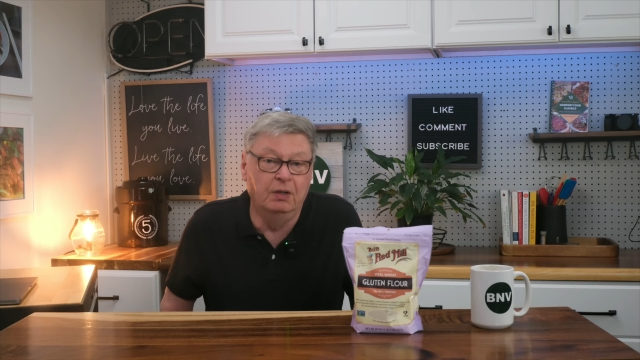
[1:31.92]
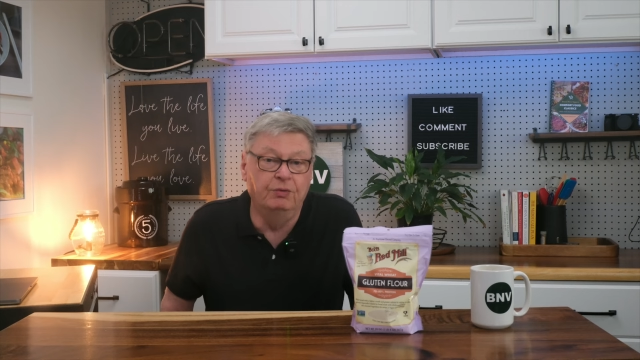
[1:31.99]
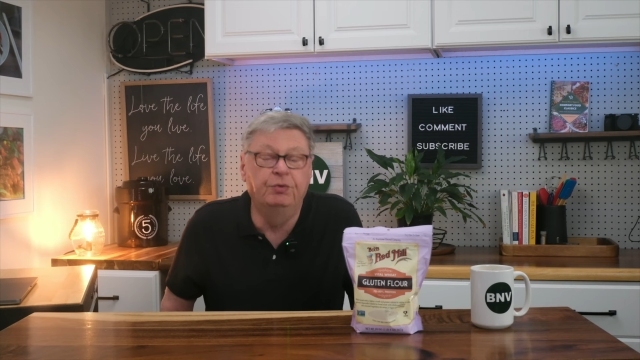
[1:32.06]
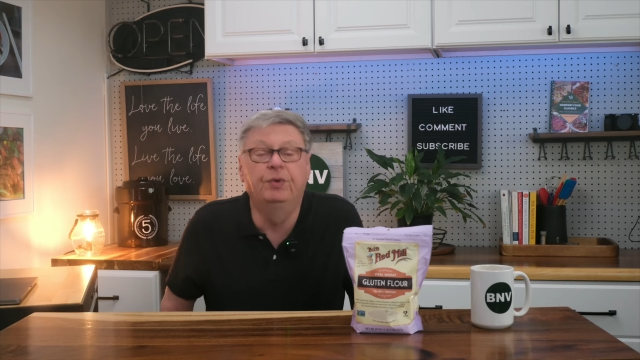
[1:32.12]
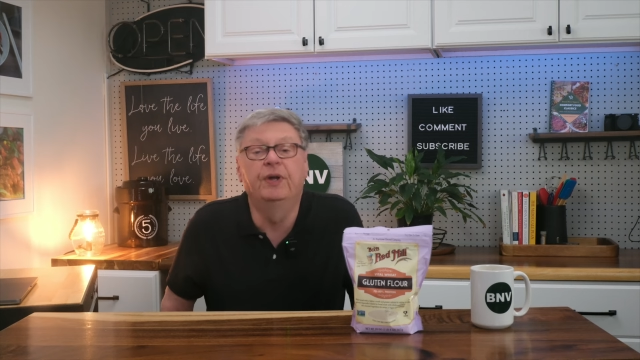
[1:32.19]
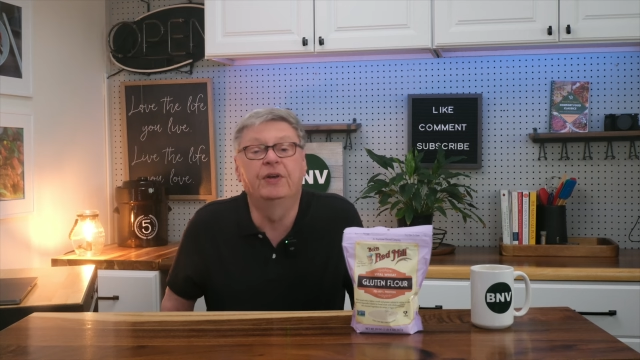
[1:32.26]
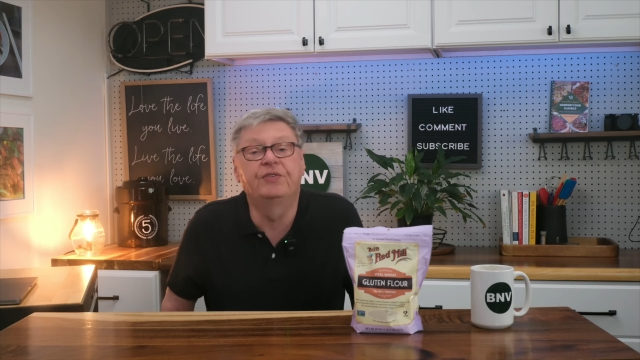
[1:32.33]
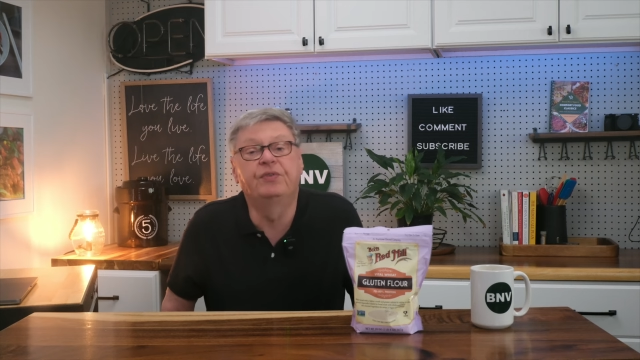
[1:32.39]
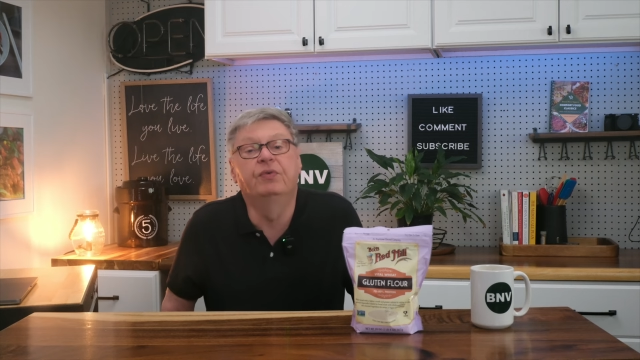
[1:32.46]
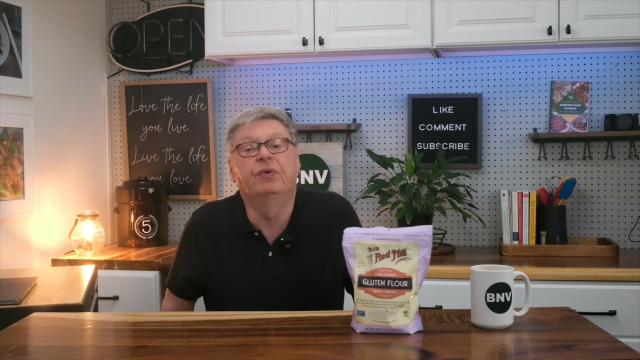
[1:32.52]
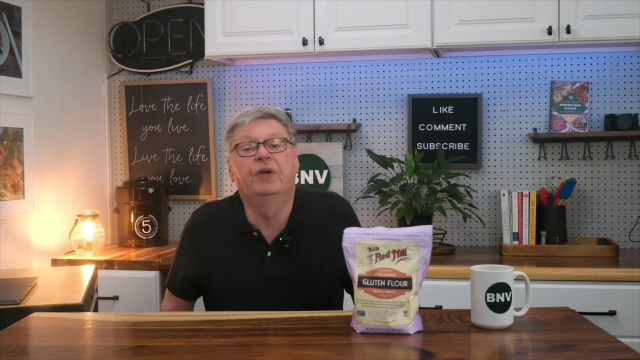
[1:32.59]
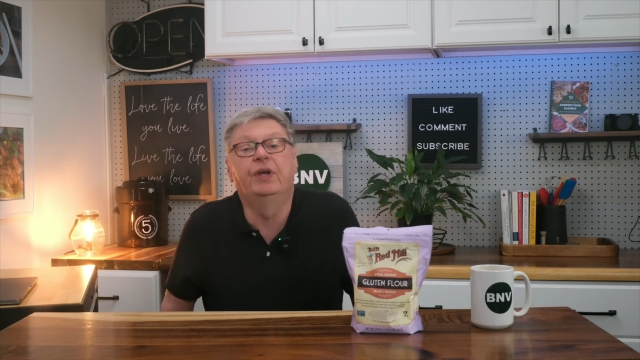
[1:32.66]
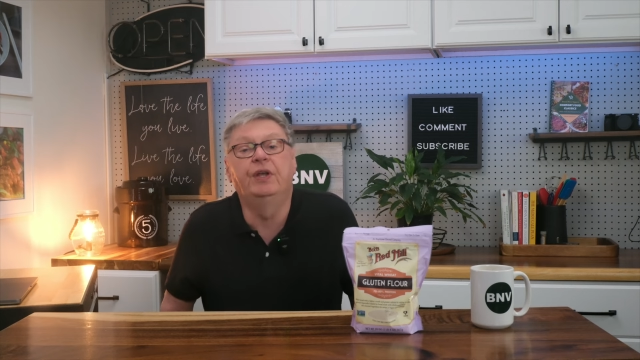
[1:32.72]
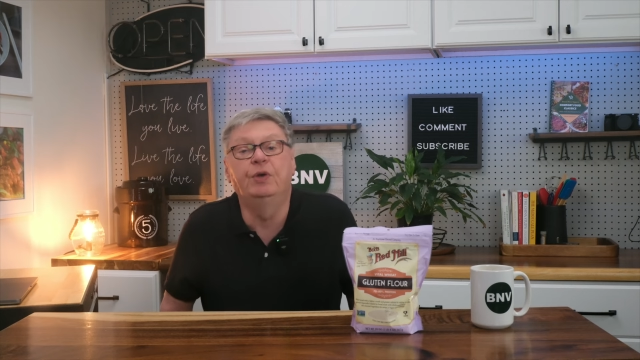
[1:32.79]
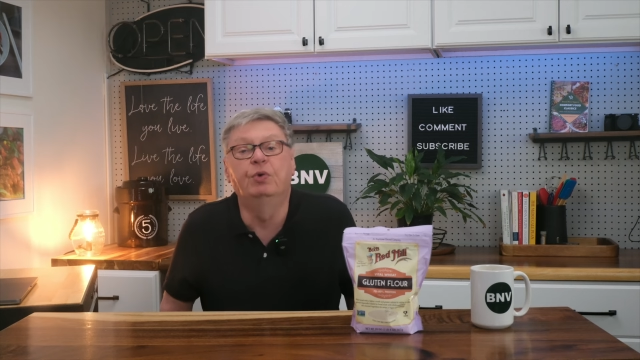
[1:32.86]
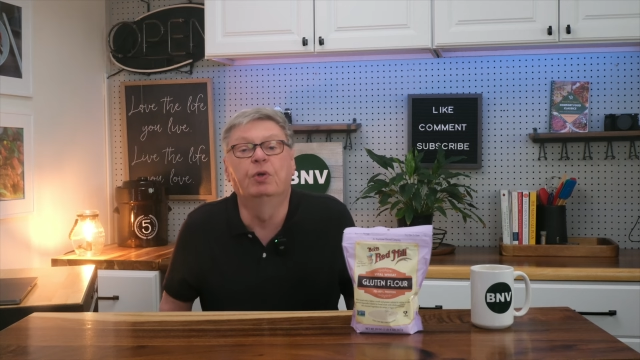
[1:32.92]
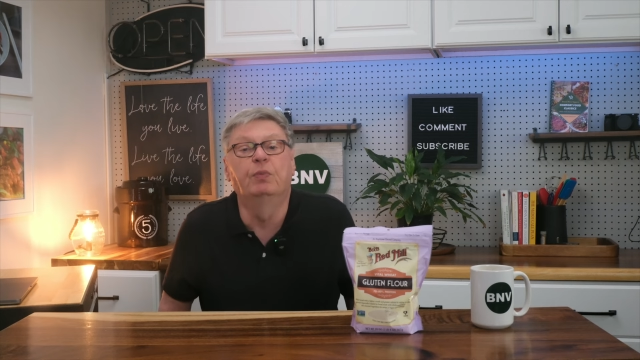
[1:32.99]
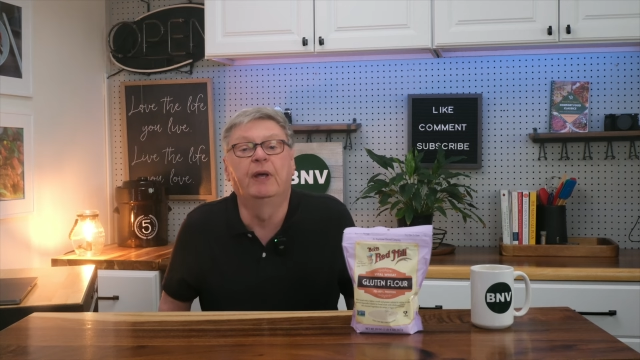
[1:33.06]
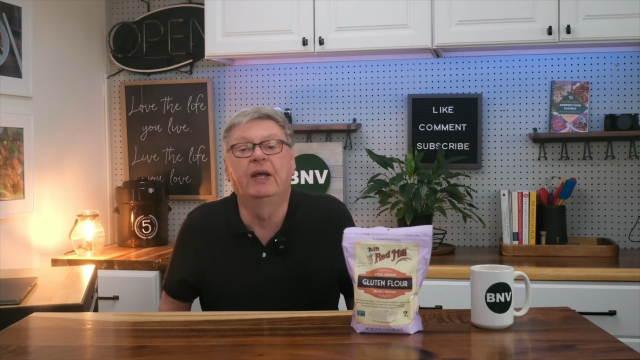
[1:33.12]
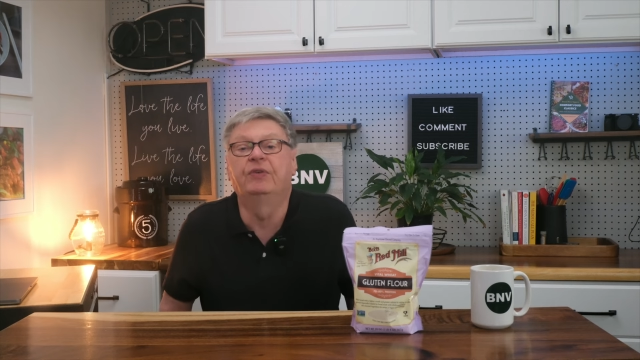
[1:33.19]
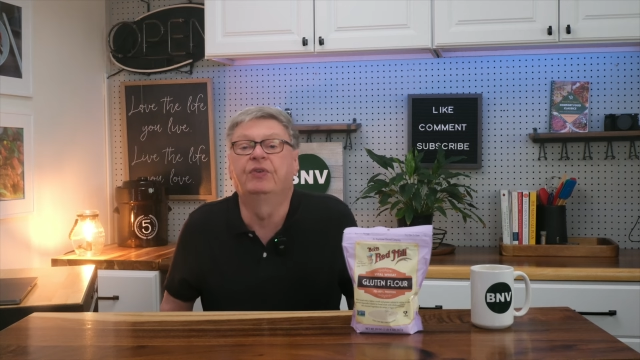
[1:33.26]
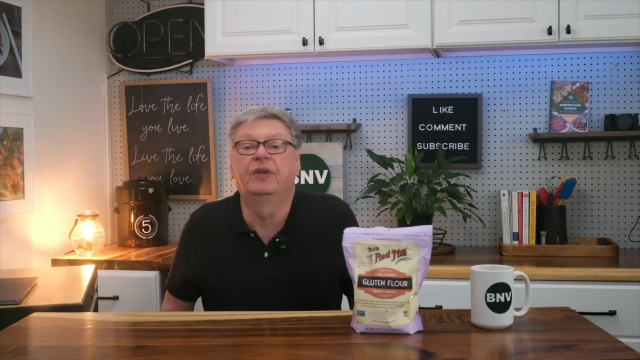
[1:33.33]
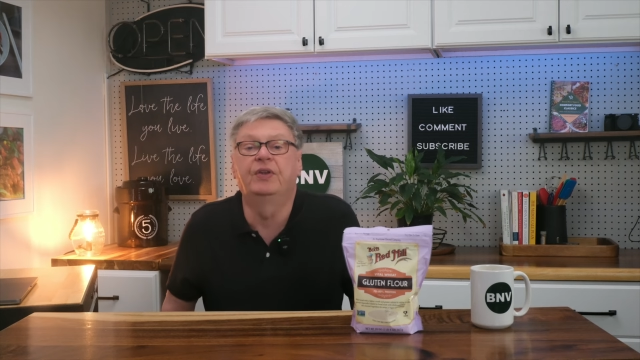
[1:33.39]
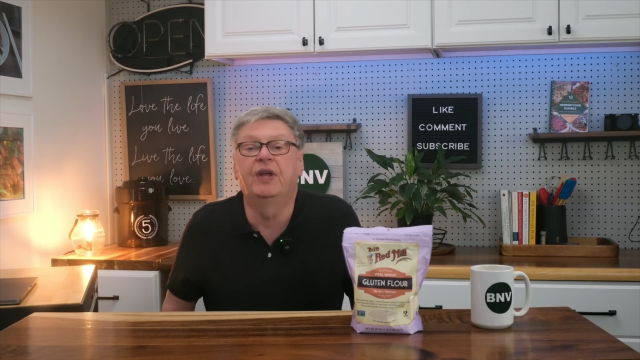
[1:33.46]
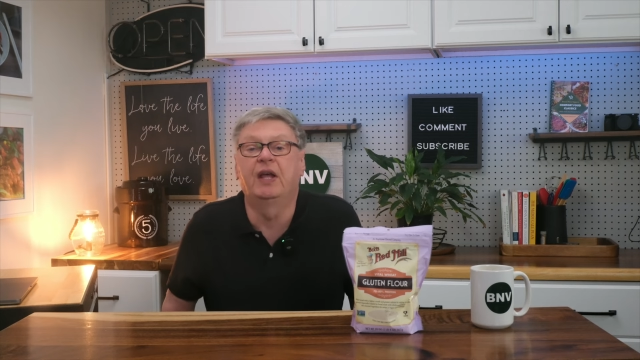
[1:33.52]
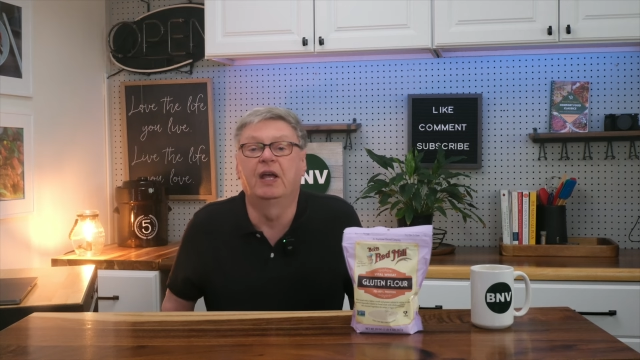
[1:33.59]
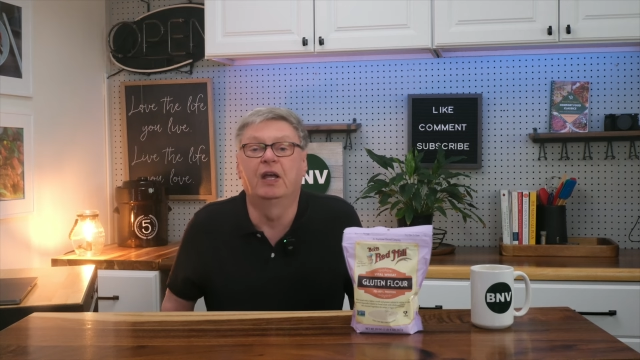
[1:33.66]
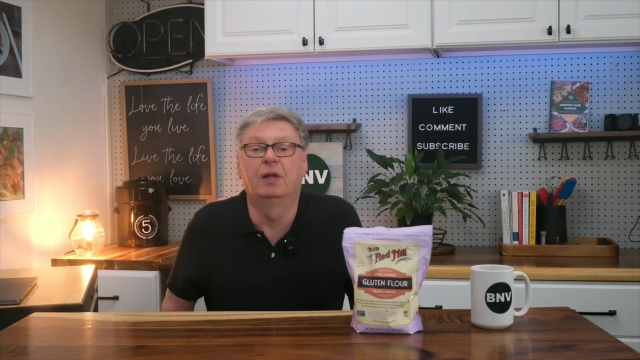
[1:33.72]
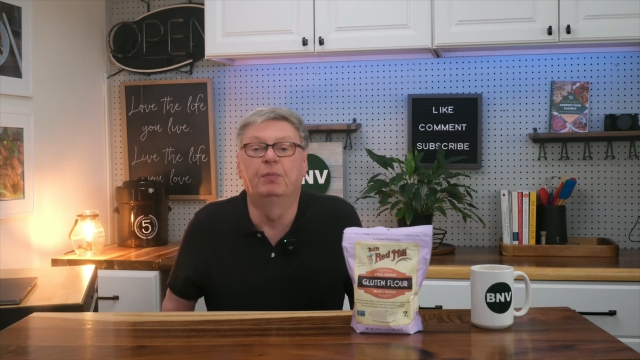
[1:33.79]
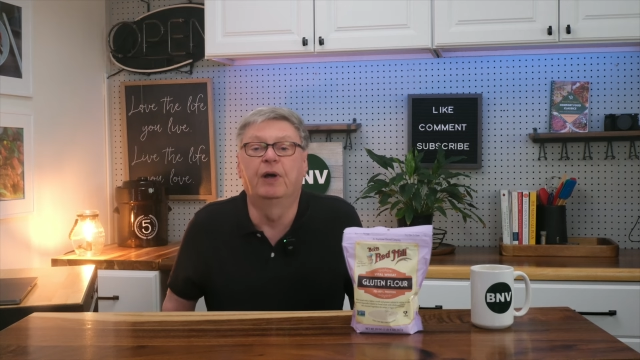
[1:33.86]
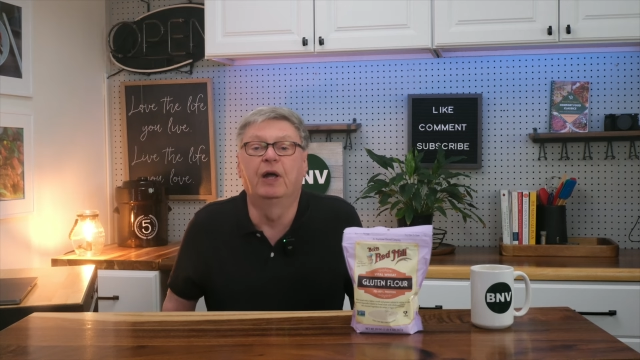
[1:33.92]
Traditionally, you would make seitan